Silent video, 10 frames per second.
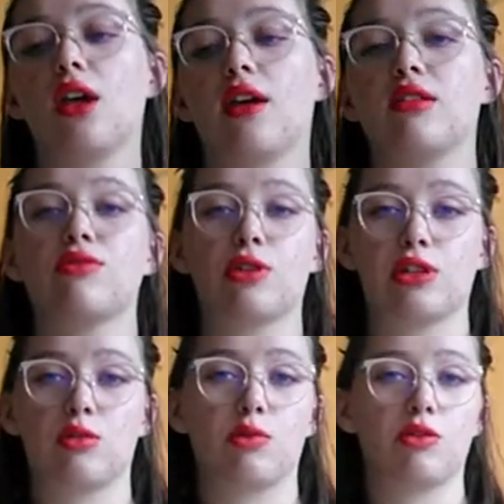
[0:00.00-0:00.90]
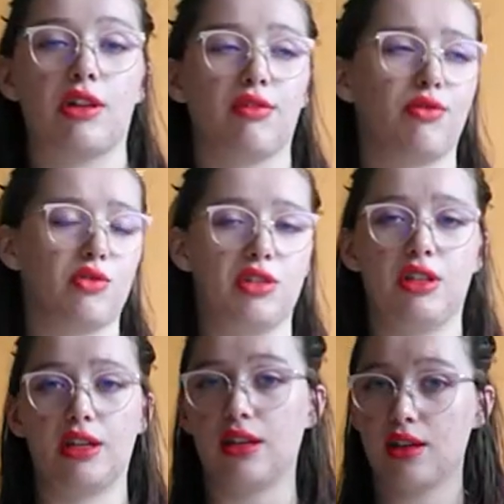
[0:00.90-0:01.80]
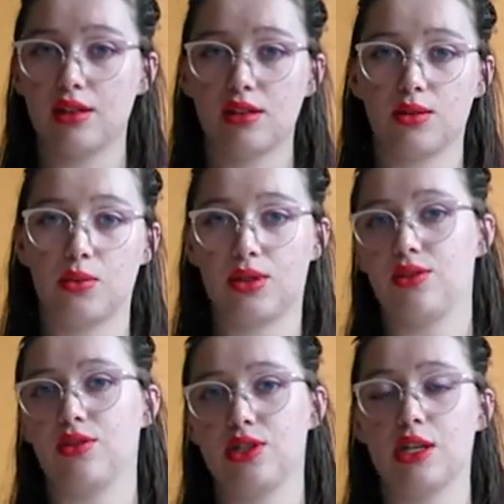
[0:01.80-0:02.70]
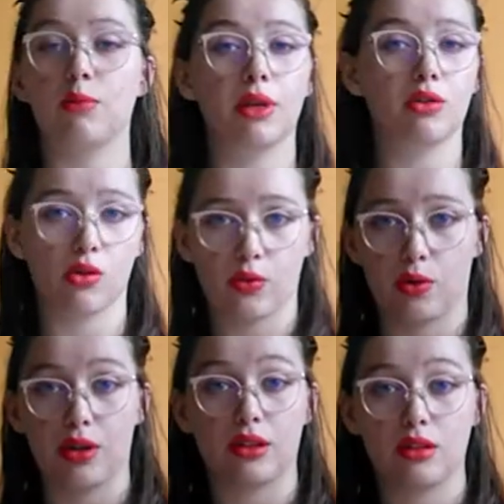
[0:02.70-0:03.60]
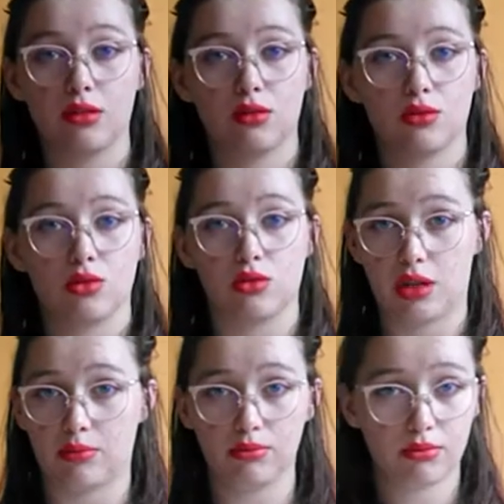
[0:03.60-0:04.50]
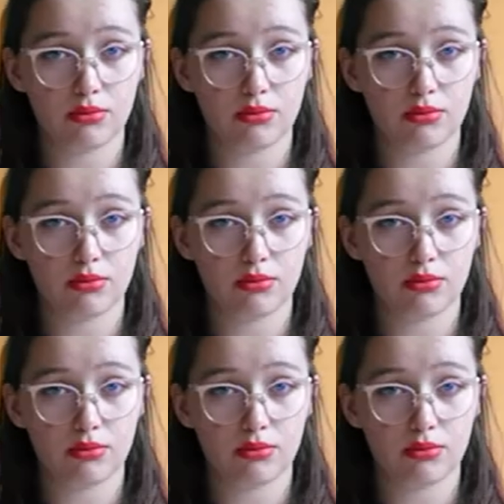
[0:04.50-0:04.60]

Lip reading: And for example, like for deities, research can be an offering to them.